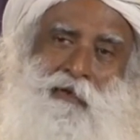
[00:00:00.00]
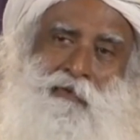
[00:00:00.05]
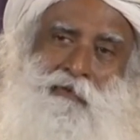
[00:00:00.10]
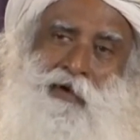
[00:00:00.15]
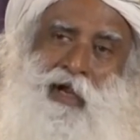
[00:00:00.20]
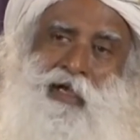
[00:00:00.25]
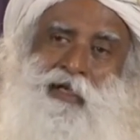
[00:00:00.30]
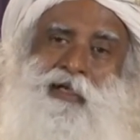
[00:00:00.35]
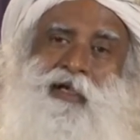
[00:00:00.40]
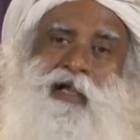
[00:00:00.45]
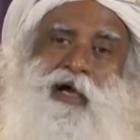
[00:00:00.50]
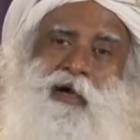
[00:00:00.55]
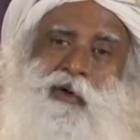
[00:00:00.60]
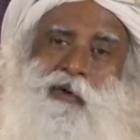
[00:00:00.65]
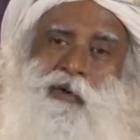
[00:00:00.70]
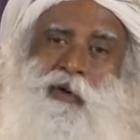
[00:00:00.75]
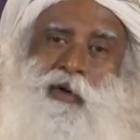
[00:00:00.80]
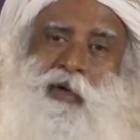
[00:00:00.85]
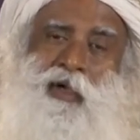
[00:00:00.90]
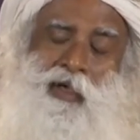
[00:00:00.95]
Right
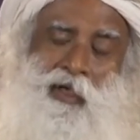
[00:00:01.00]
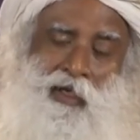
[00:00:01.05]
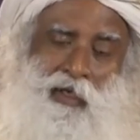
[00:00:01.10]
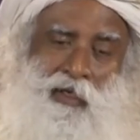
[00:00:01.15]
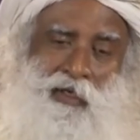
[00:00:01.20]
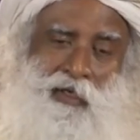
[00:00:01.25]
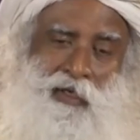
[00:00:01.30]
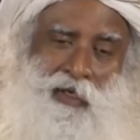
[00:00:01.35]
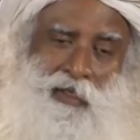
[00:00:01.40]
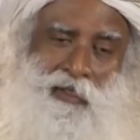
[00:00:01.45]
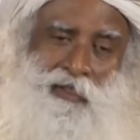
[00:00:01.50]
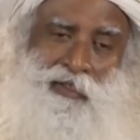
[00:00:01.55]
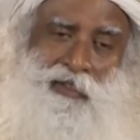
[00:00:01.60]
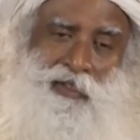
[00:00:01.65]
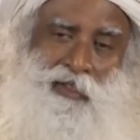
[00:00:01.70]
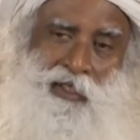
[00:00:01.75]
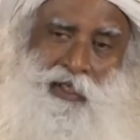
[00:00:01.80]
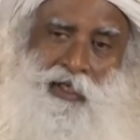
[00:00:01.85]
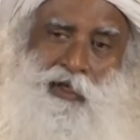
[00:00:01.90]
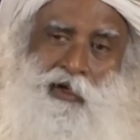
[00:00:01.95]
now, India is
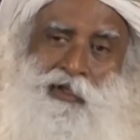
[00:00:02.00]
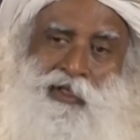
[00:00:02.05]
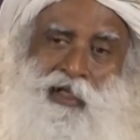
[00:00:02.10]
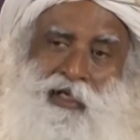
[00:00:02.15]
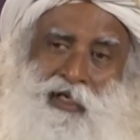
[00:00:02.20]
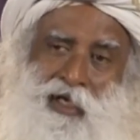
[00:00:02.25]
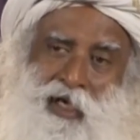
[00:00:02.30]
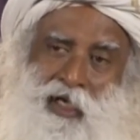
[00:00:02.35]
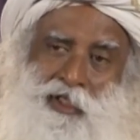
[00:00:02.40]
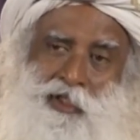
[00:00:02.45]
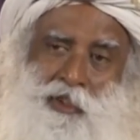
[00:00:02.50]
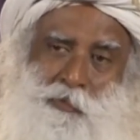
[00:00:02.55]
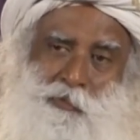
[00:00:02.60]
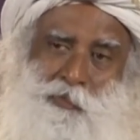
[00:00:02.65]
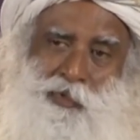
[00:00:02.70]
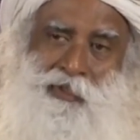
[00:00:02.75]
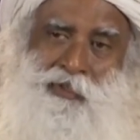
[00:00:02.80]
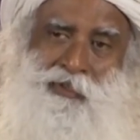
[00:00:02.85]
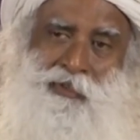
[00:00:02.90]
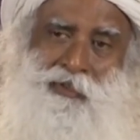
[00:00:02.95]
sitting on that cusp
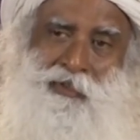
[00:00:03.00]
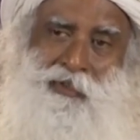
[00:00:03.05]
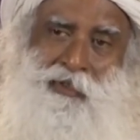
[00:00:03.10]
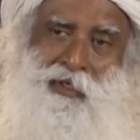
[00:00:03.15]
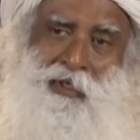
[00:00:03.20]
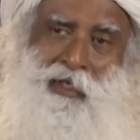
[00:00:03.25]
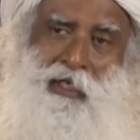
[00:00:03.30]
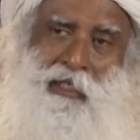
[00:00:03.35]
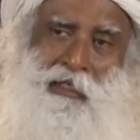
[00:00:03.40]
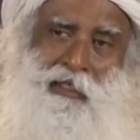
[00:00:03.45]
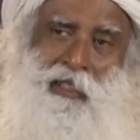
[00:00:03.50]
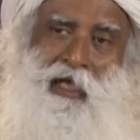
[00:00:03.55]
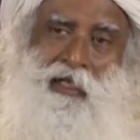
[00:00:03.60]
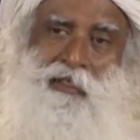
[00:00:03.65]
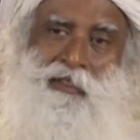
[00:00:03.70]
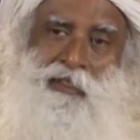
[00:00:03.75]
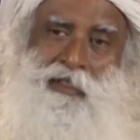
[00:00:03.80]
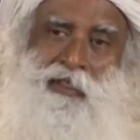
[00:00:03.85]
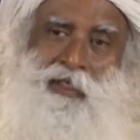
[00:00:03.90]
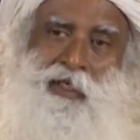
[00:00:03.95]

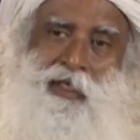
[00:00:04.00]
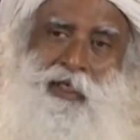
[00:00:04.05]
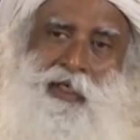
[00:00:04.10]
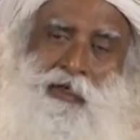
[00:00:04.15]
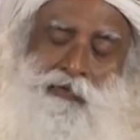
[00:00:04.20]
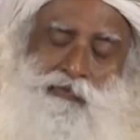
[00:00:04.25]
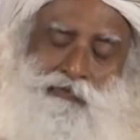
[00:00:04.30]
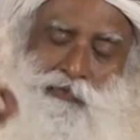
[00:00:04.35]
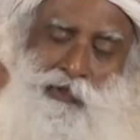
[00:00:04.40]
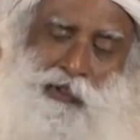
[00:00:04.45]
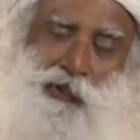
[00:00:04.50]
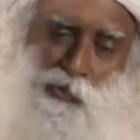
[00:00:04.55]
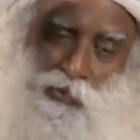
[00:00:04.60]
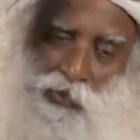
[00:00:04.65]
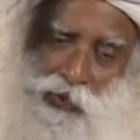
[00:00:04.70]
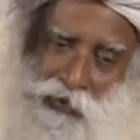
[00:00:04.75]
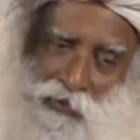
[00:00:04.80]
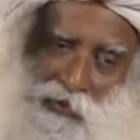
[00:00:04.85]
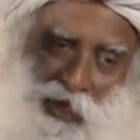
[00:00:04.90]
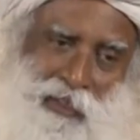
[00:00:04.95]
that if we do
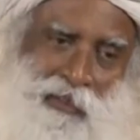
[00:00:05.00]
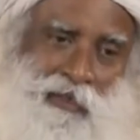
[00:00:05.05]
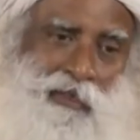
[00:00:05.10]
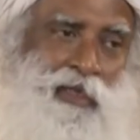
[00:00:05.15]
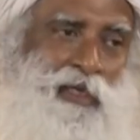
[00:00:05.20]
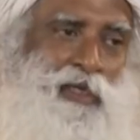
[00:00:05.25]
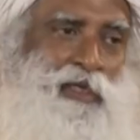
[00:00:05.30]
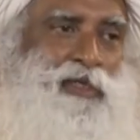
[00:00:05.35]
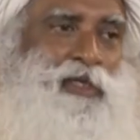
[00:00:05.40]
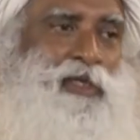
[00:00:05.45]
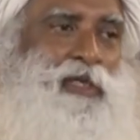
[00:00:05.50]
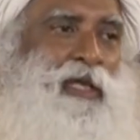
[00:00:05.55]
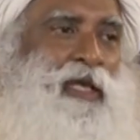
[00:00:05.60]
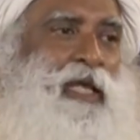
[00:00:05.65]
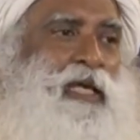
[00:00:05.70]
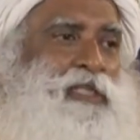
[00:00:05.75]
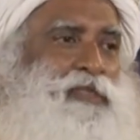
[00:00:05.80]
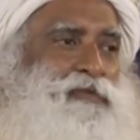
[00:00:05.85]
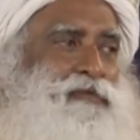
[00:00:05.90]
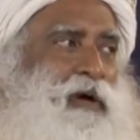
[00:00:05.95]
the right things in the
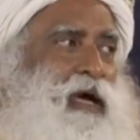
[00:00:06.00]
next